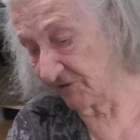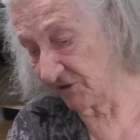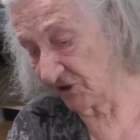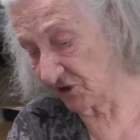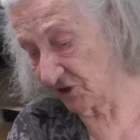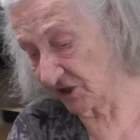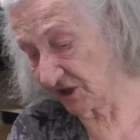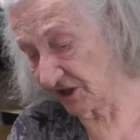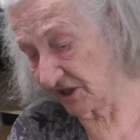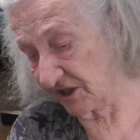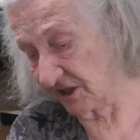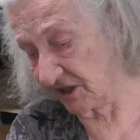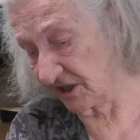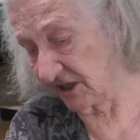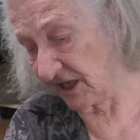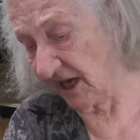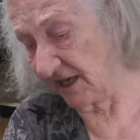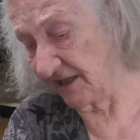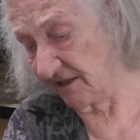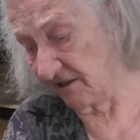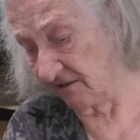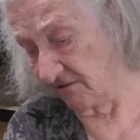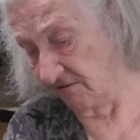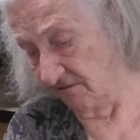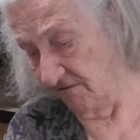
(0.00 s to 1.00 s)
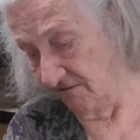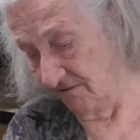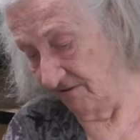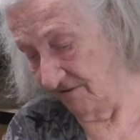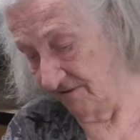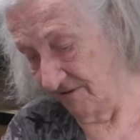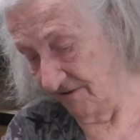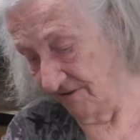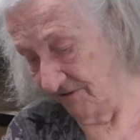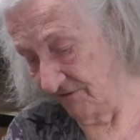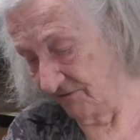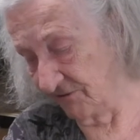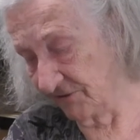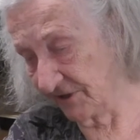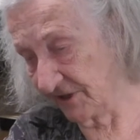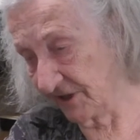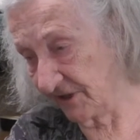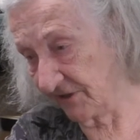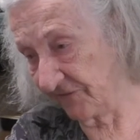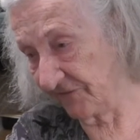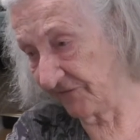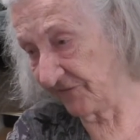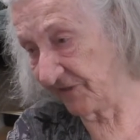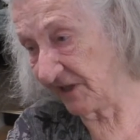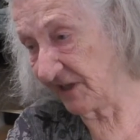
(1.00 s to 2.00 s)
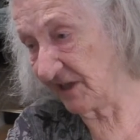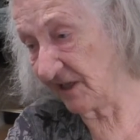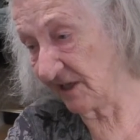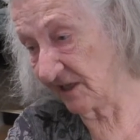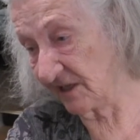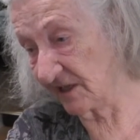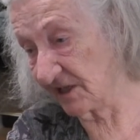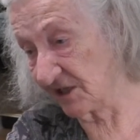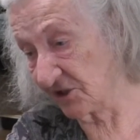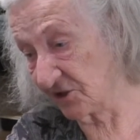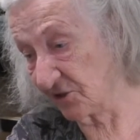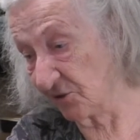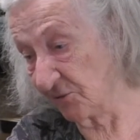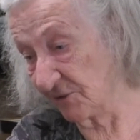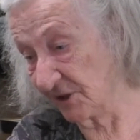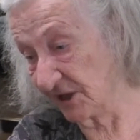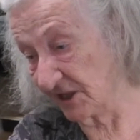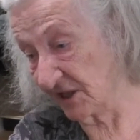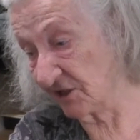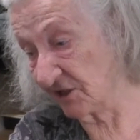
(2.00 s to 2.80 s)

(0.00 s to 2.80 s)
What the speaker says: was just the title. The Phoenix has always